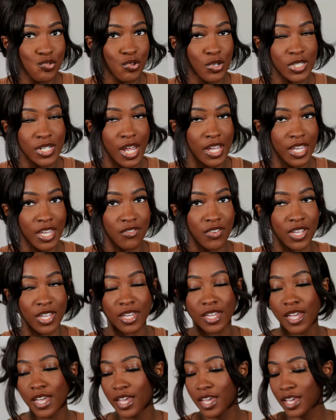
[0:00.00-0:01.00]
it's not
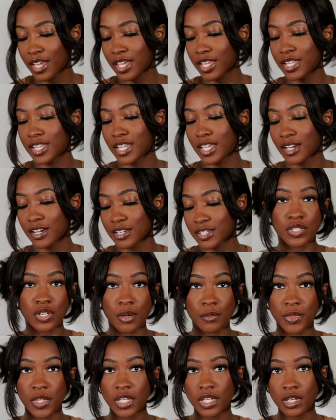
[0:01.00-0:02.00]
giving in there. So
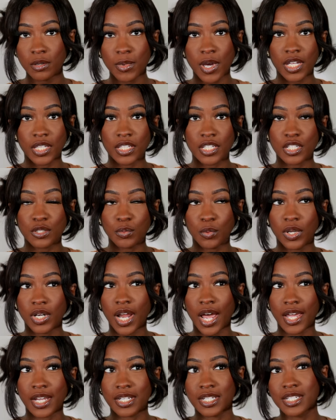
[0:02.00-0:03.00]
I'm thinking about this one.
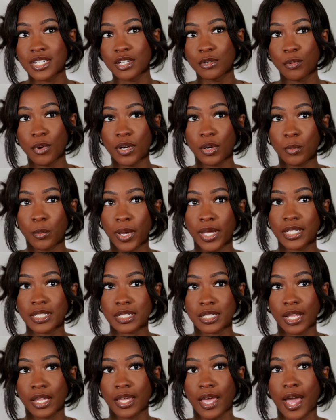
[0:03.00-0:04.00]
I did want to wait
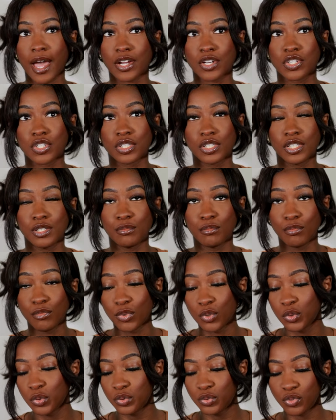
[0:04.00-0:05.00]
until I actually
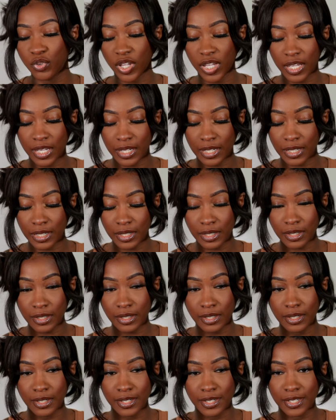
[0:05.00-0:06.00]
move in
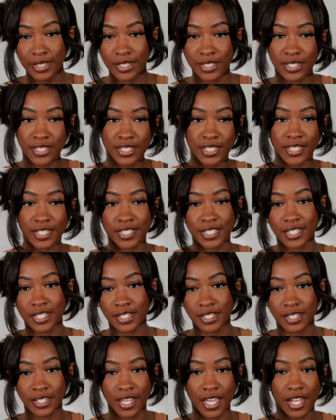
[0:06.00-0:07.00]
just
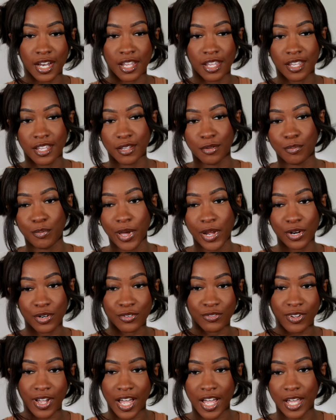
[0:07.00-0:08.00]
to get a
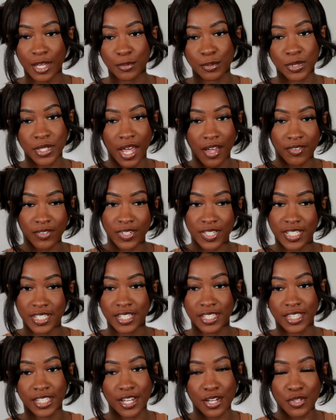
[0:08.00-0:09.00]
better vibes after
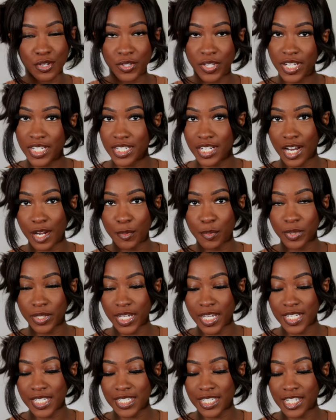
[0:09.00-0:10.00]
seeing the other things that I
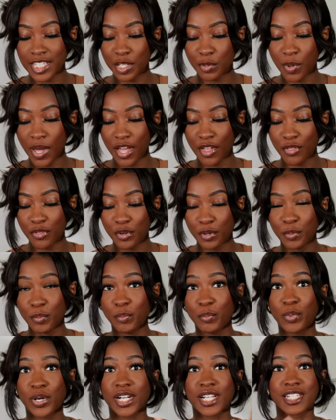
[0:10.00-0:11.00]
placed in the
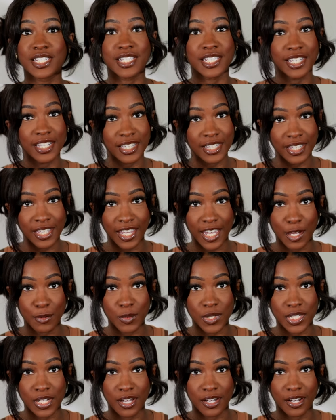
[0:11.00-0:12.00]
bathroom, but it's in the
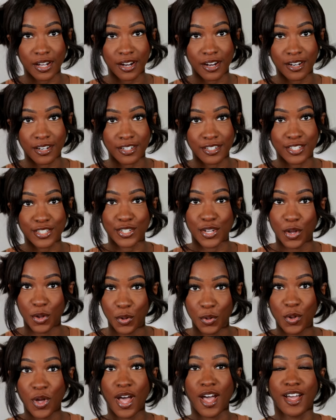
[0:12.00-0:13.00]
Amazon cart, so